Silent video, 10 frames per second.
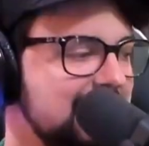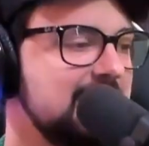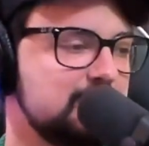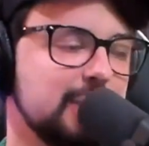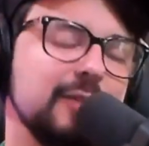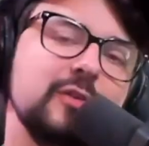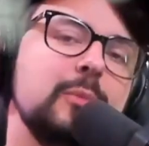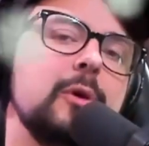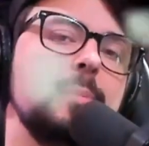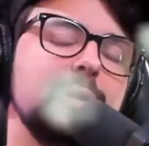he's read a few
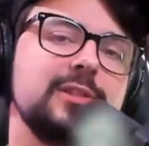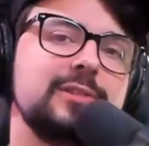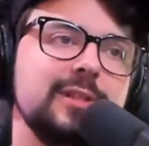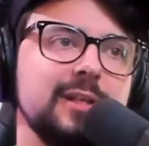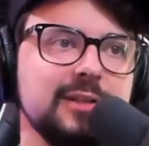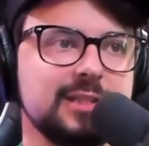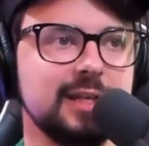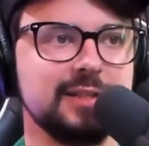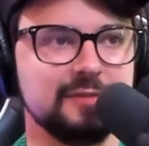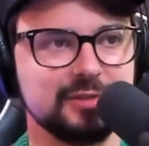more books. You know, he's
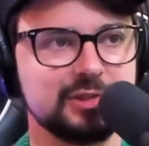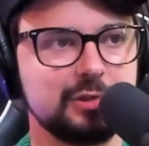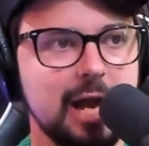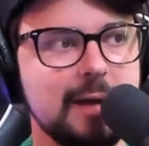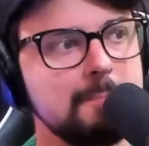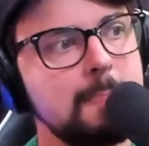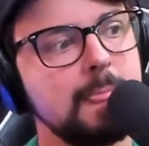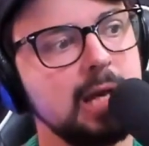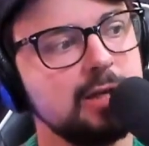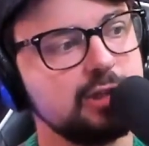got a different strat.
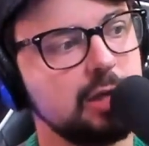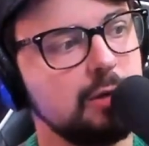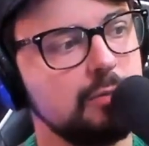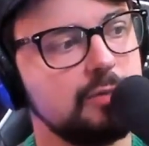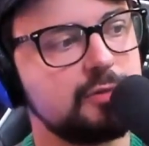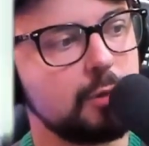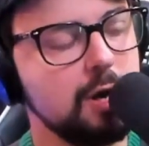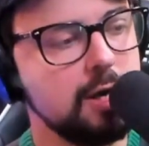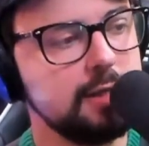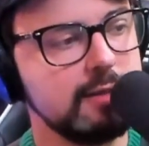So
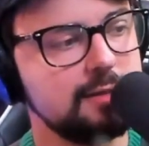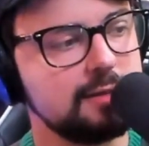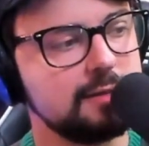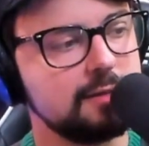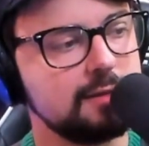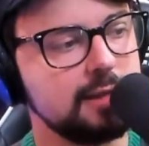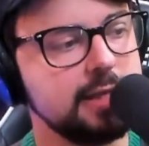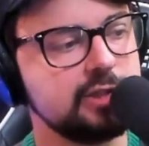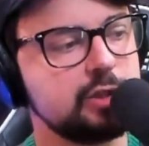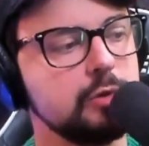Thrawn
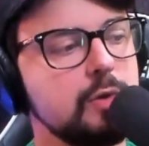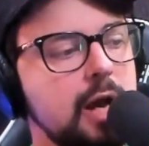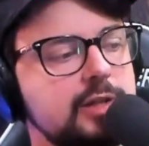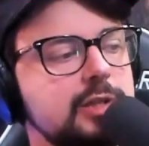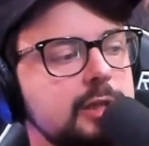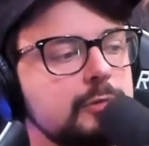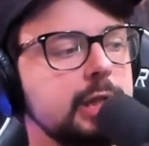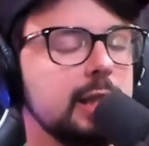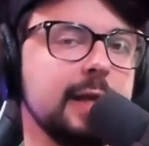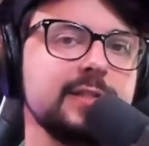his crew actually
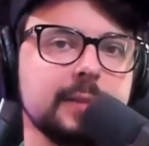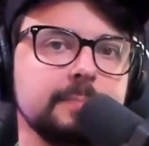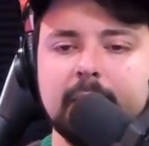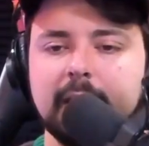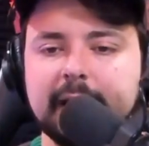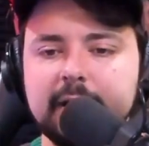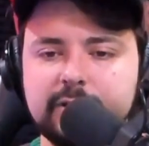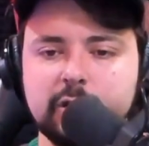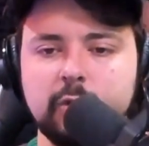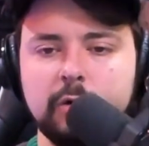really likes him. Like,
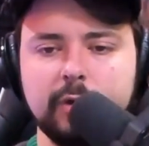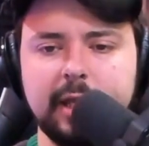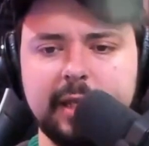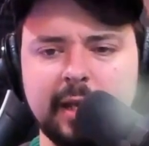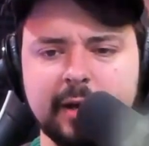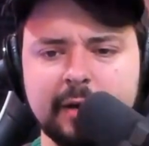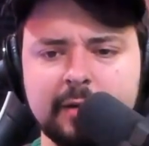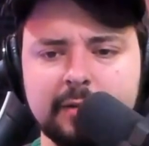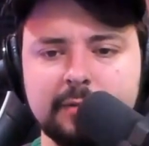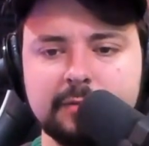here's a quote right here
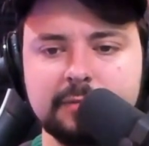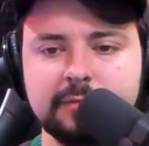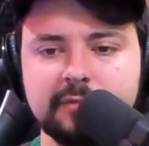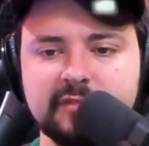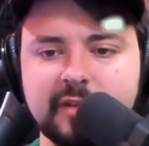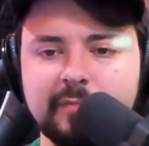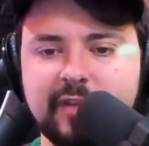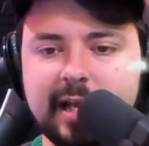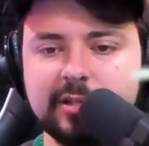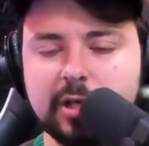from
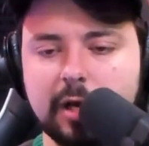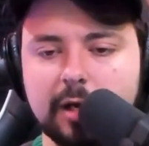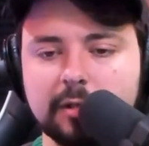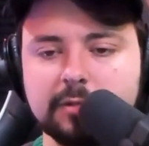Vantar